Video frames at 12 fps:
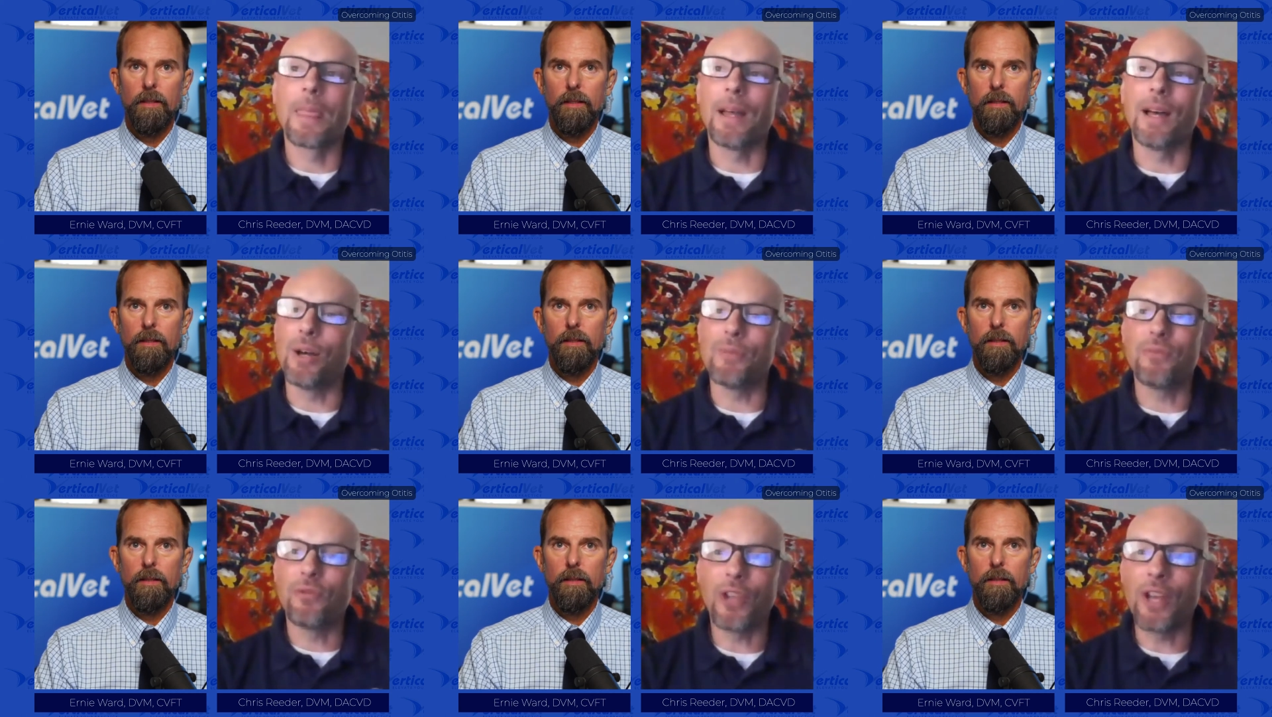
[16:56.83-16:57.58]

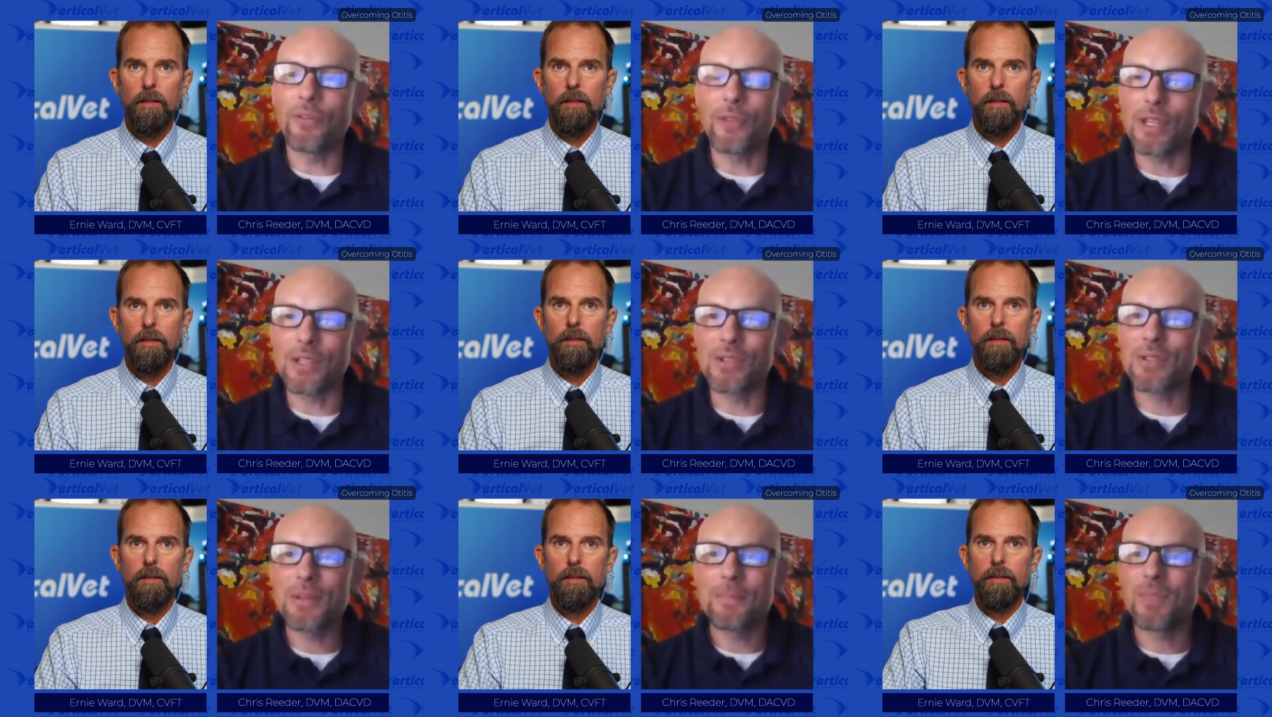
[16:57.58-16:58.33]
Speaker 1: uh,
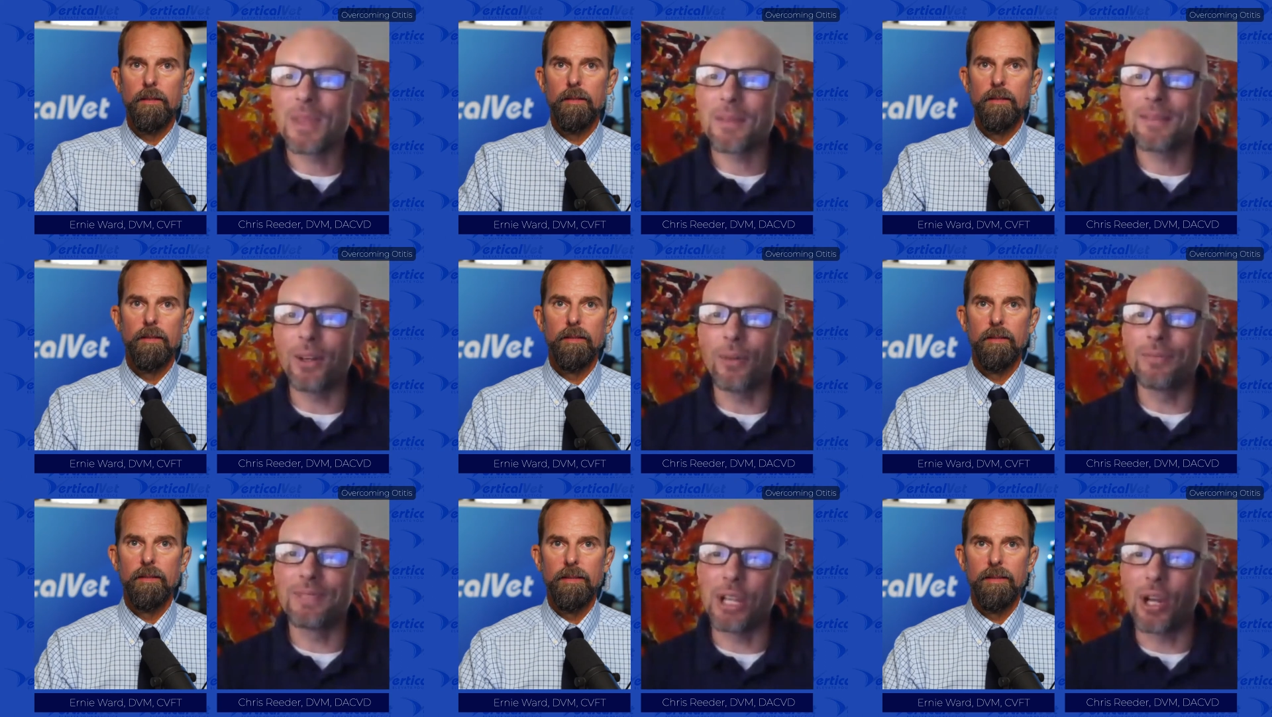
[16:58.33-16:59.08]
Fluffy's,
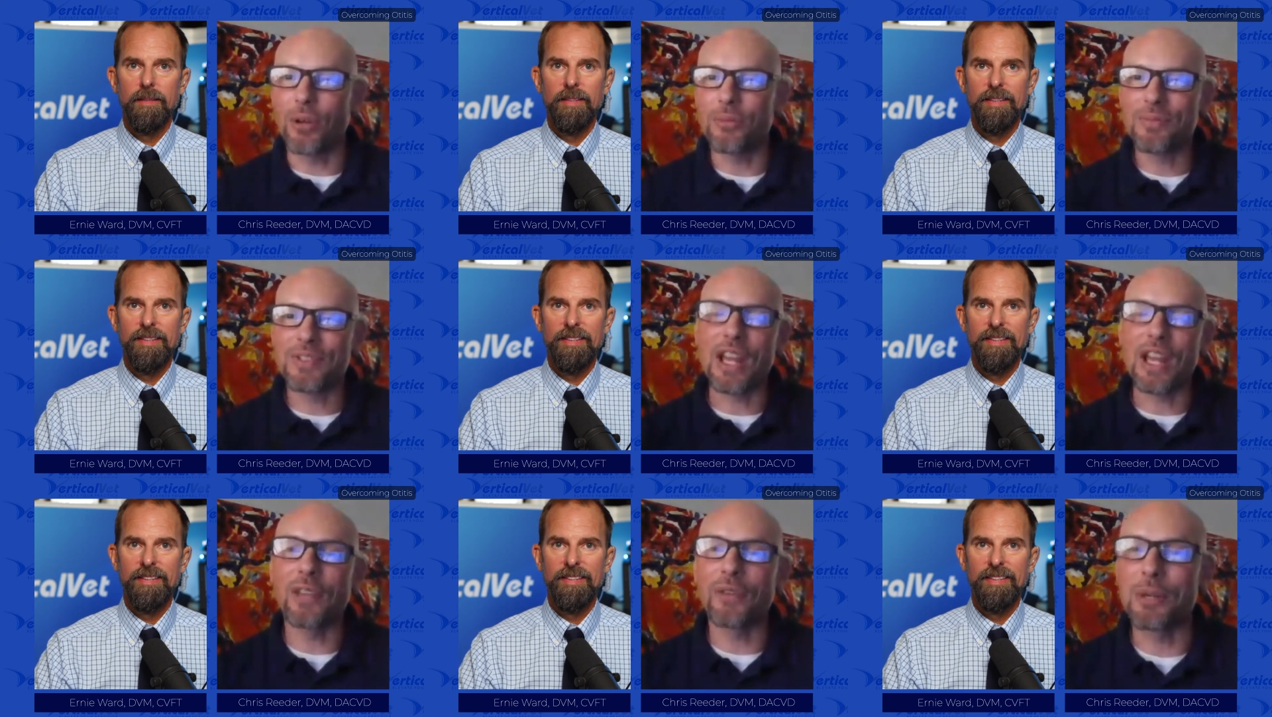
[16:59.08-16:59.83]
you know,
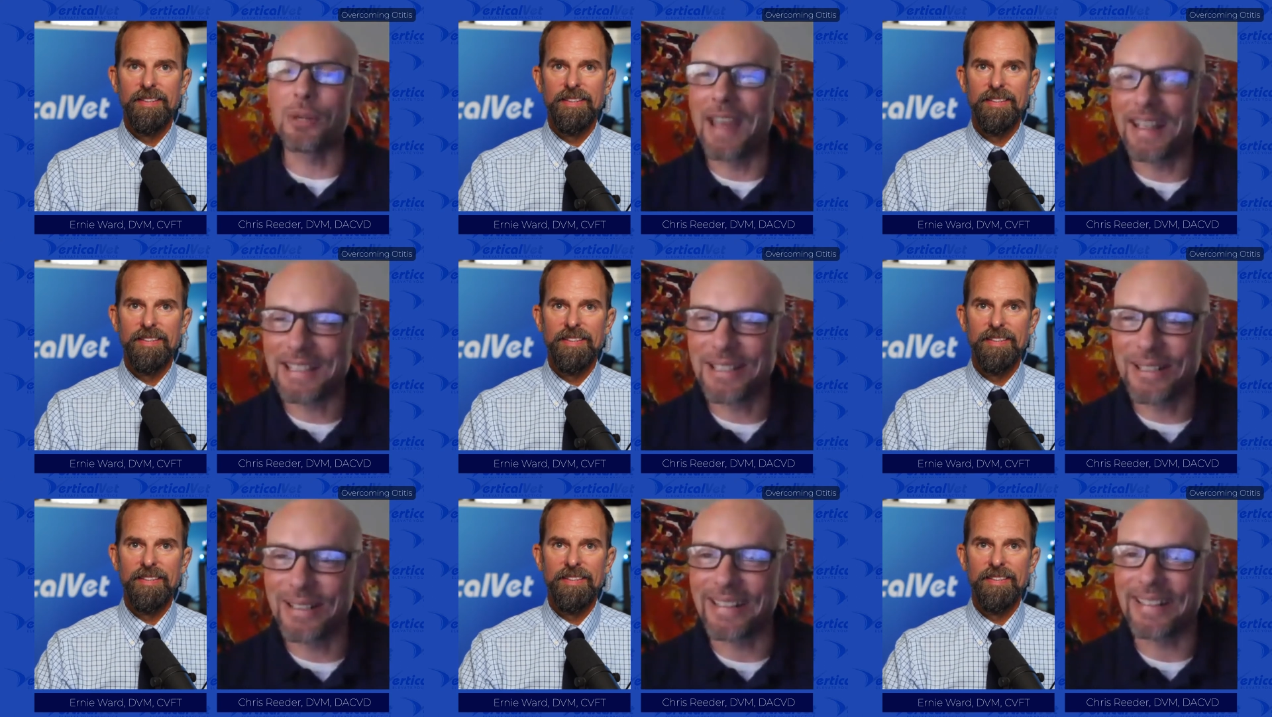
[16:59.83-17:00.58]
salivary
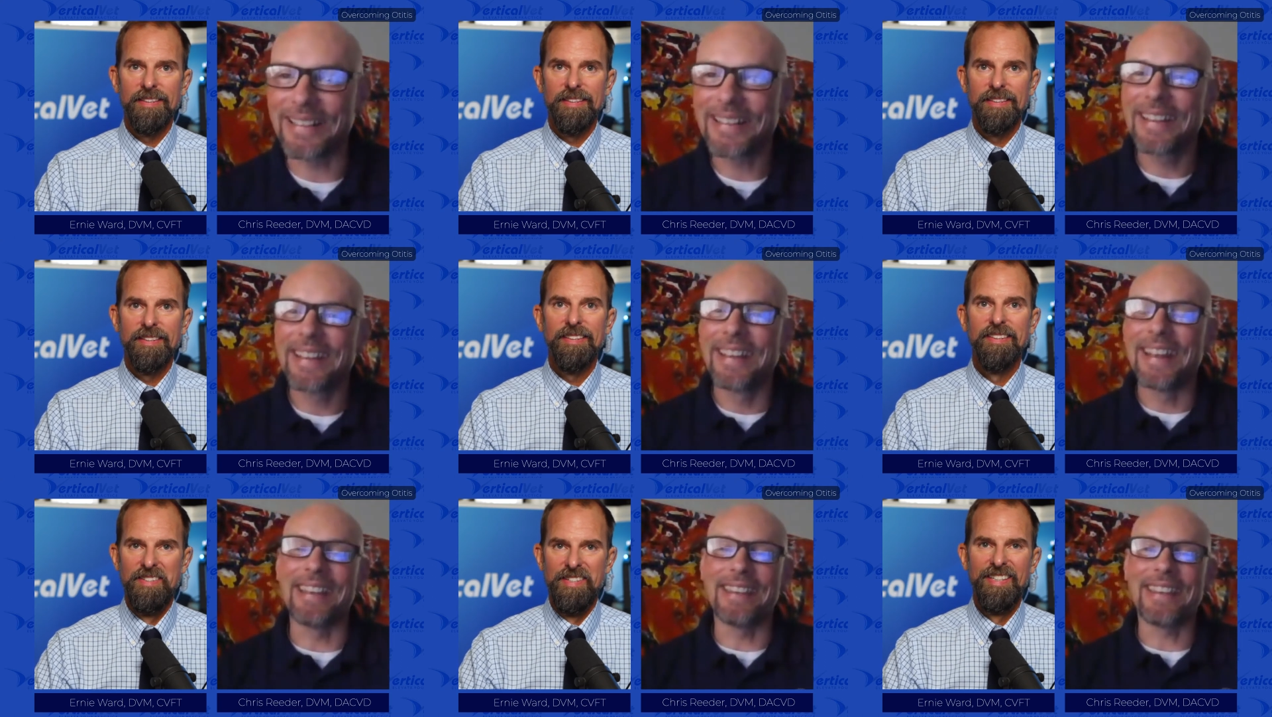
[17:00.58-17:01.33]
bacteria,
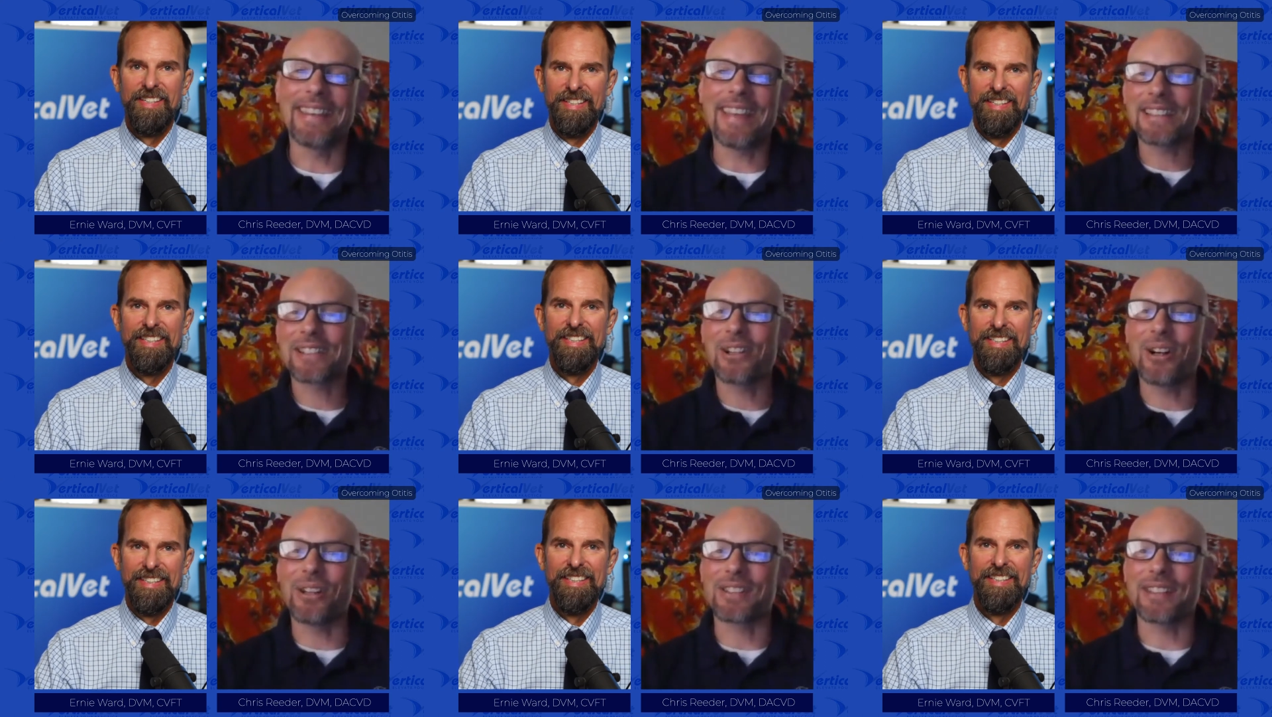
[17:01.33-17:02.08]
and then that's
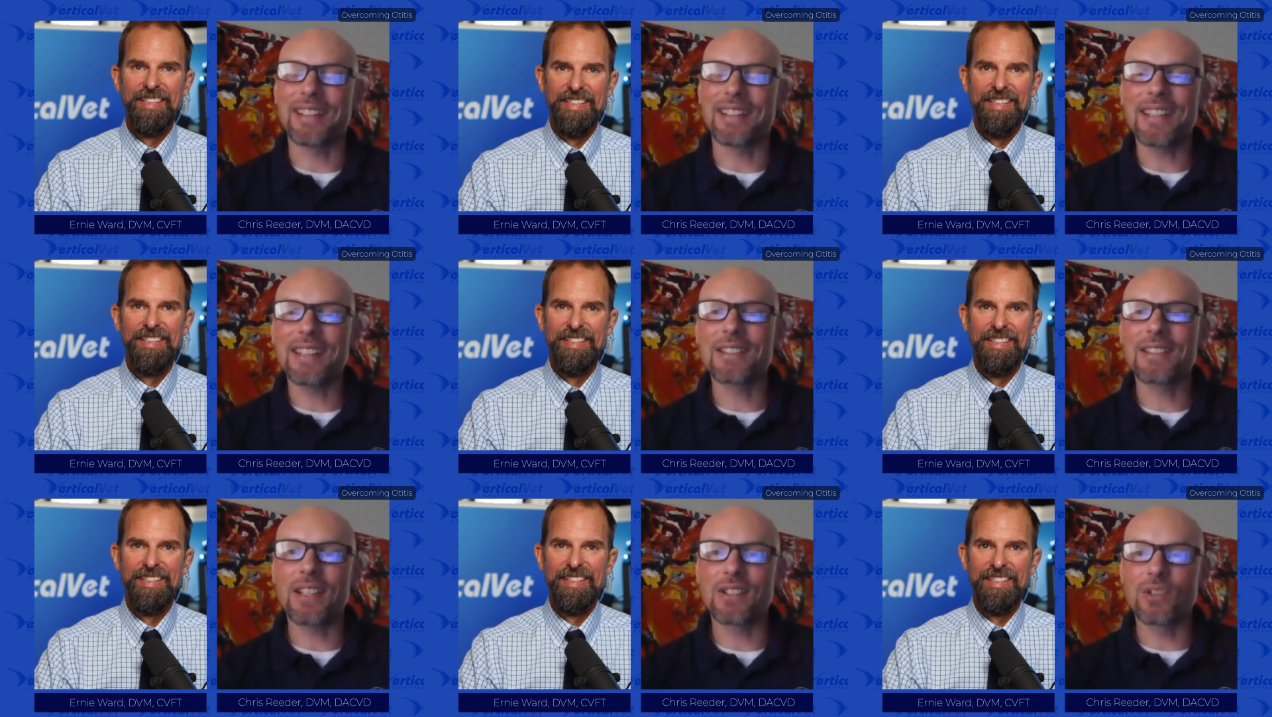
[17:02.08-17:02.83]
causing it.
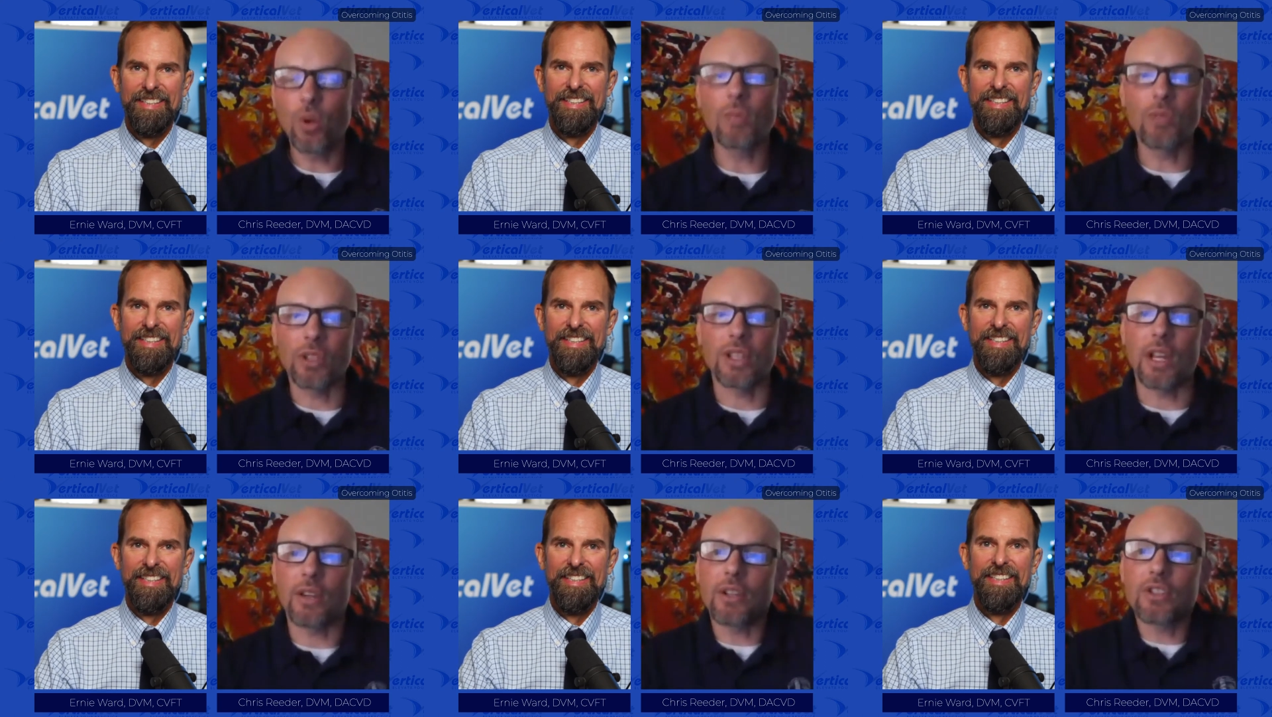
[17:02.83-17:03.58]
It's, it's normally
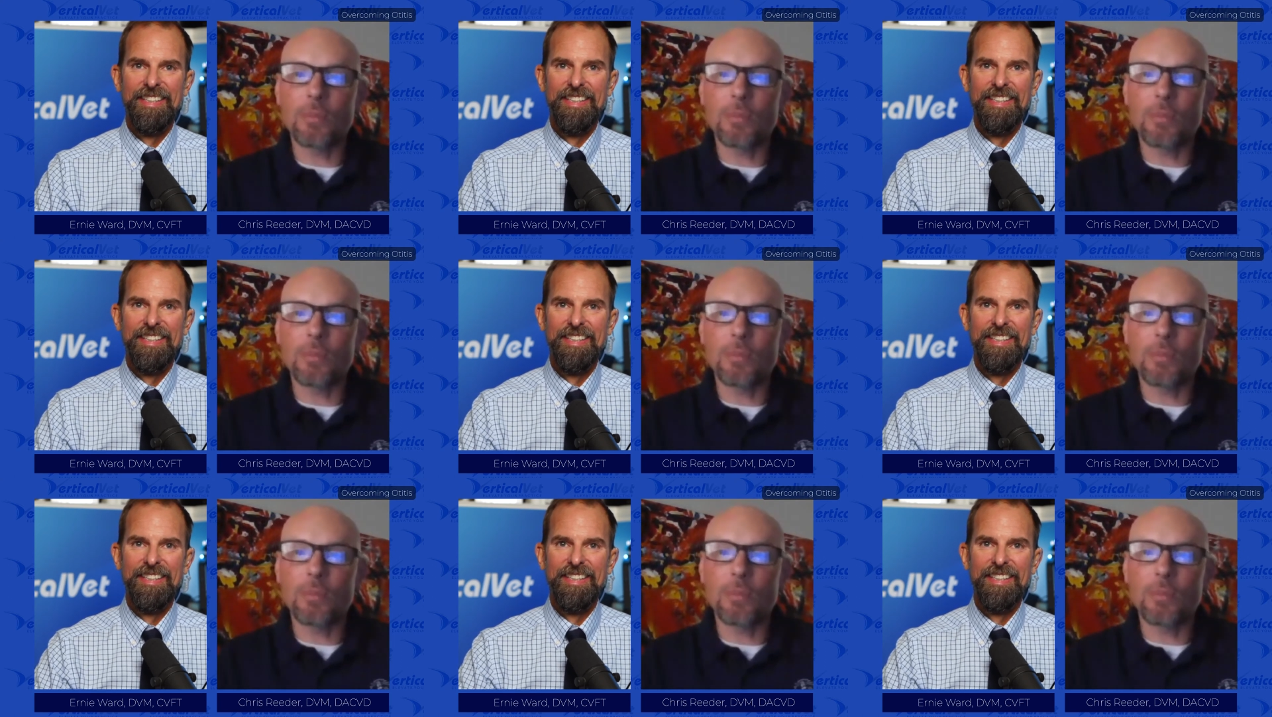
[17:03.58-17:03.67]
there. They're